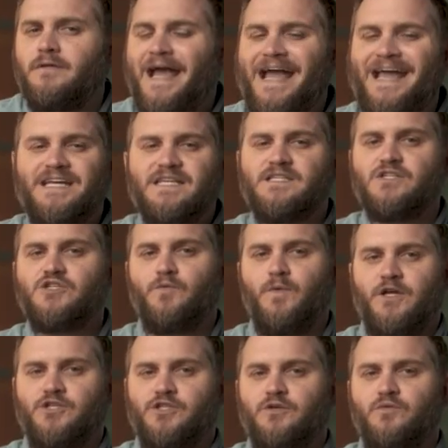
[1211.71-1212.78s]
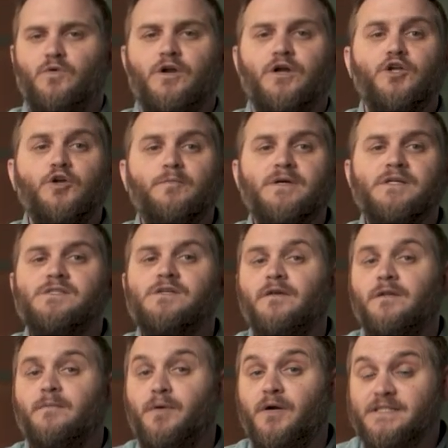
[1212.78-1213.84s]
Any situation where humans are
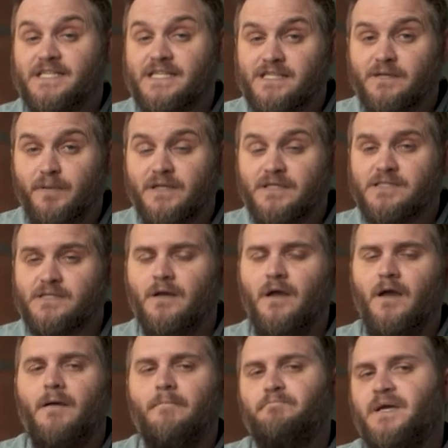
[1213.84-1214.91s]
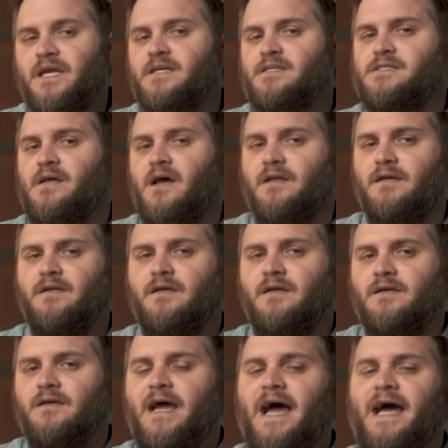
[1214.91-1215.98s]
the participants being studied
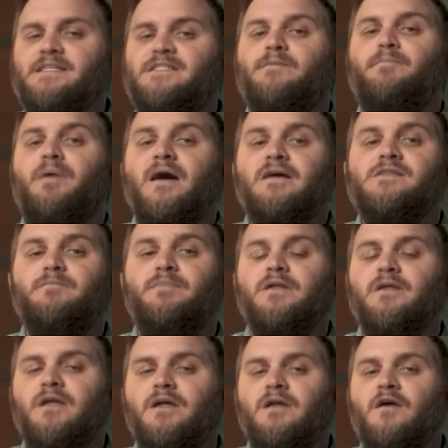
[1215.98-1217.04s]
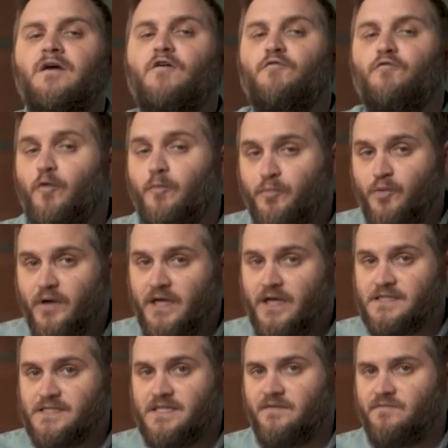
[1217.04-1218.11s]
has the possibility for
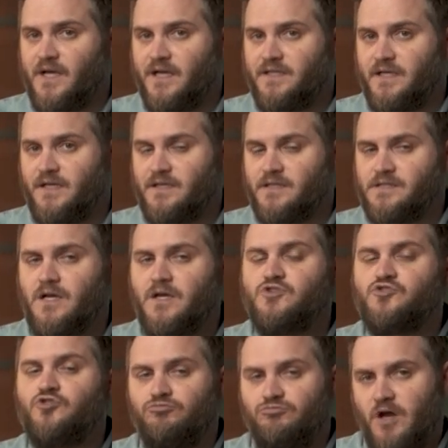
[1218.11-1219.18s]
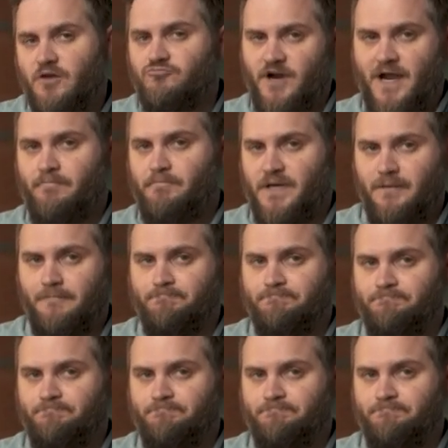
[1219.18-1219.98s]
preconceived ideas to run rampant.